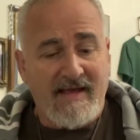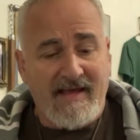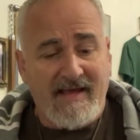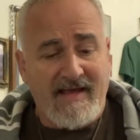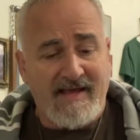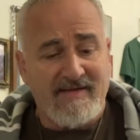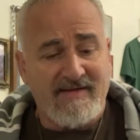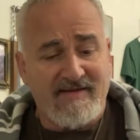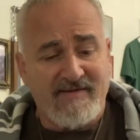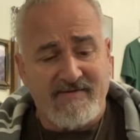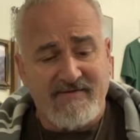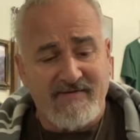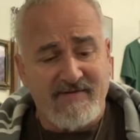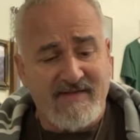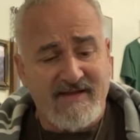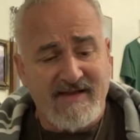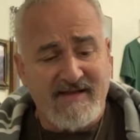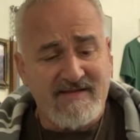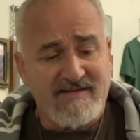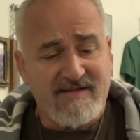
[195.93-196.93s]
and different
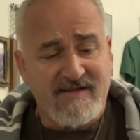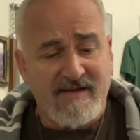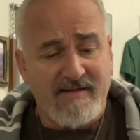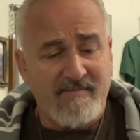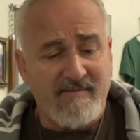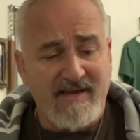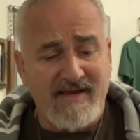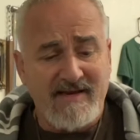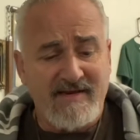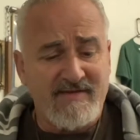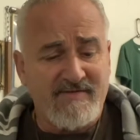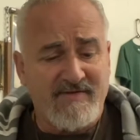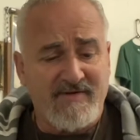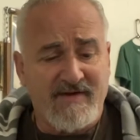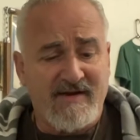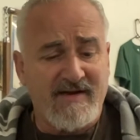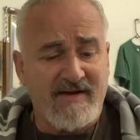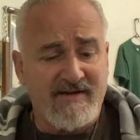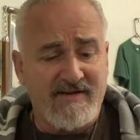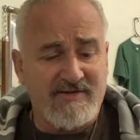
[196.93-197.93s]
things, mainly for
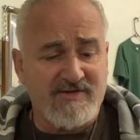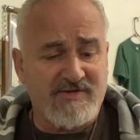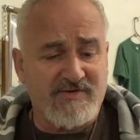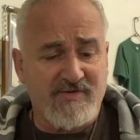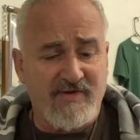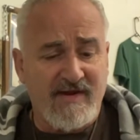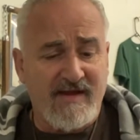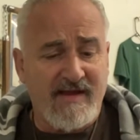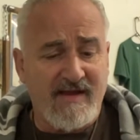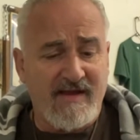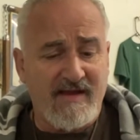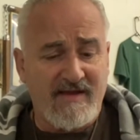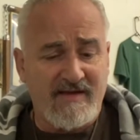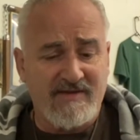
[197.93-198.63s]
cutting string.